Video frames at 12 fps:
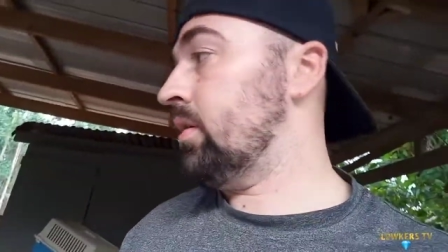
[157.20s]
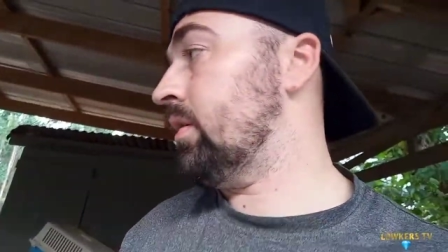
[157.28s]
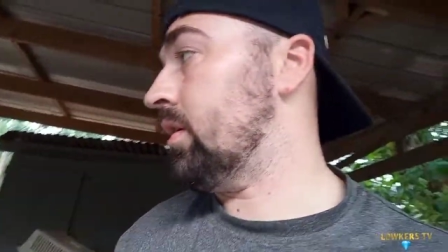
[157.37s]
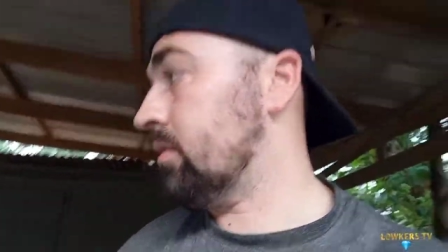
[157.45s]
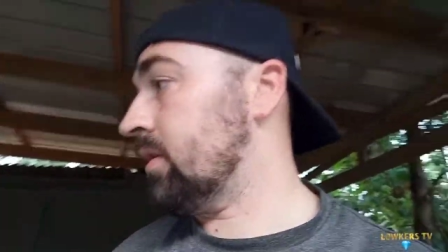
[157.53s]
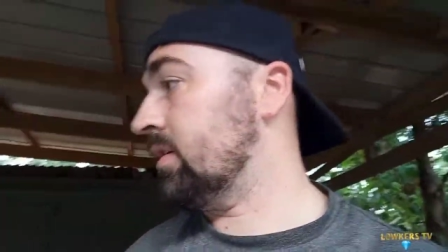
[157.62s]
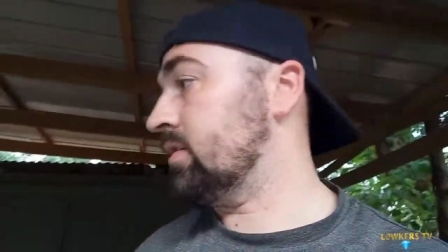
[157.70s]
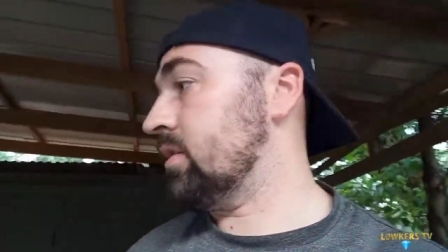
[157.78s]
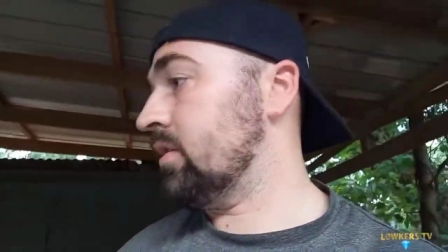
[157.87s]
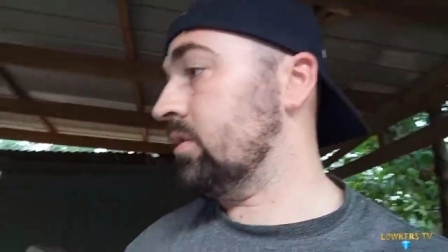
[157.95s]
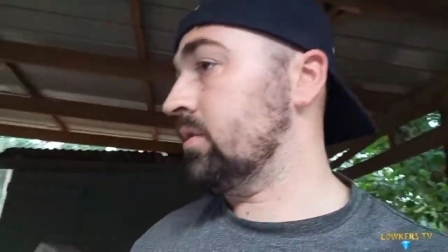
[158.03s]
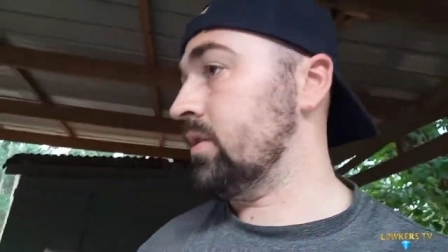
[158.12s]
Alright,
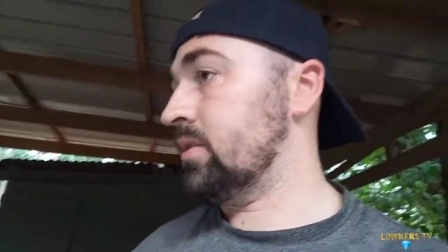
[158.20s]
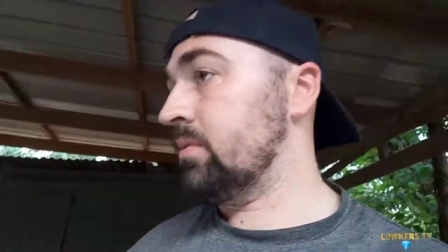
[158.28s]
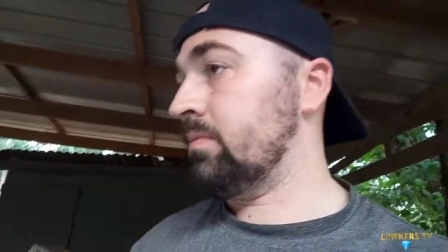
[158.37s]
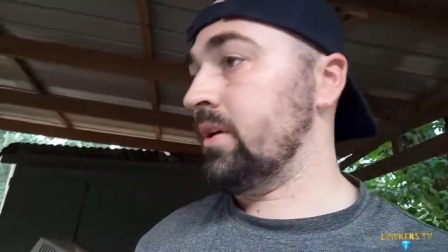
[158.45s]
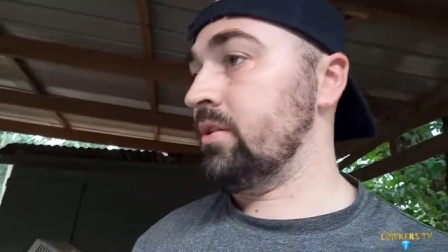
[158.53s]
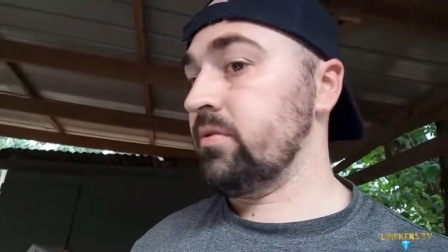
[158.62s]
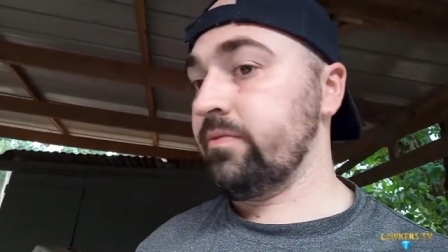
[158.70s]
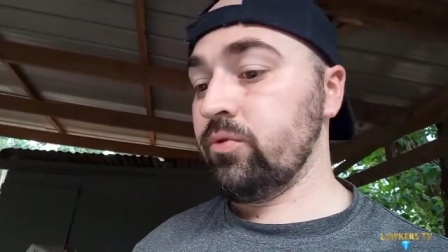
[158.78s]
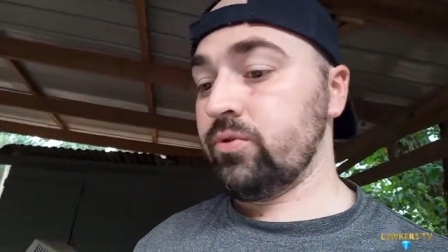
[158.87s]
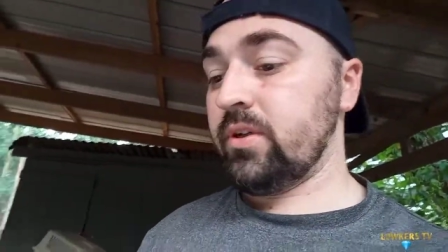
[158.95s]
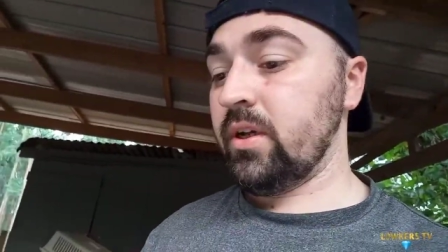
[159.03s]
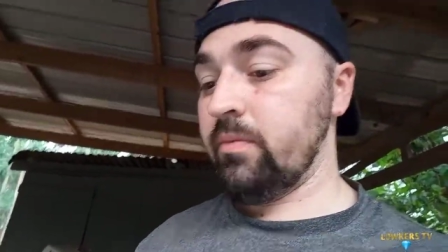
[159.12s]
so it's some bad news for
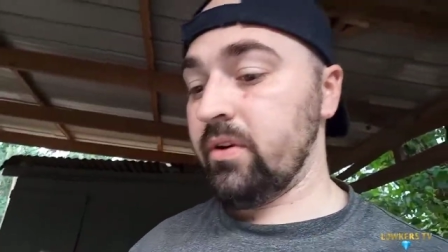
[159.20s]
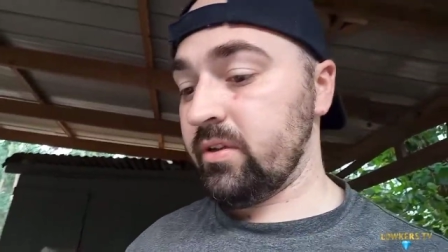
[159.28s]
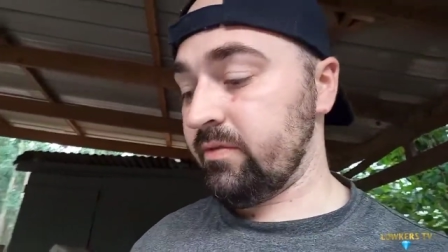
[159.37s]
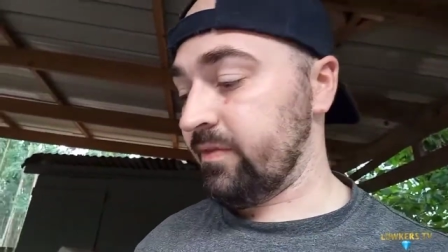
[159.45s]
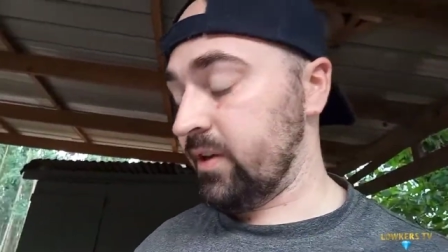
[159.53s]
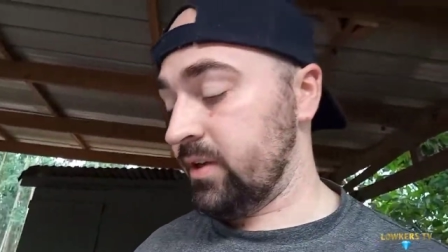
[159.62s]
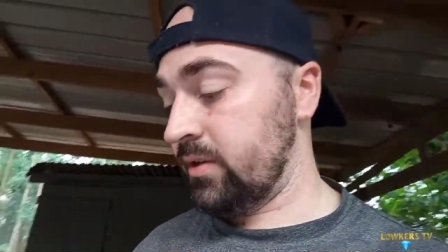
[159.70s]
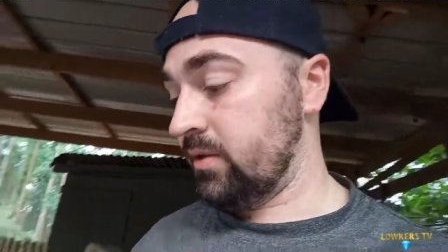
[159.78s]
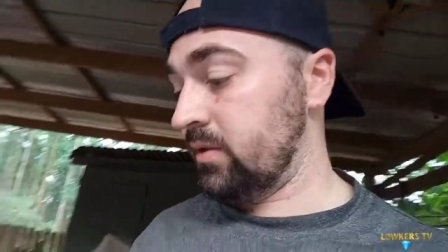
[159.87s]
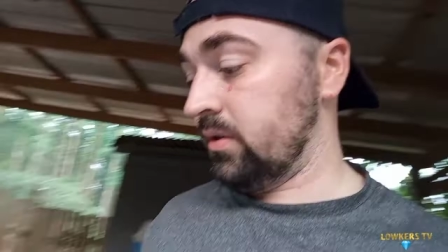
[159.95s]
today, but it's fine.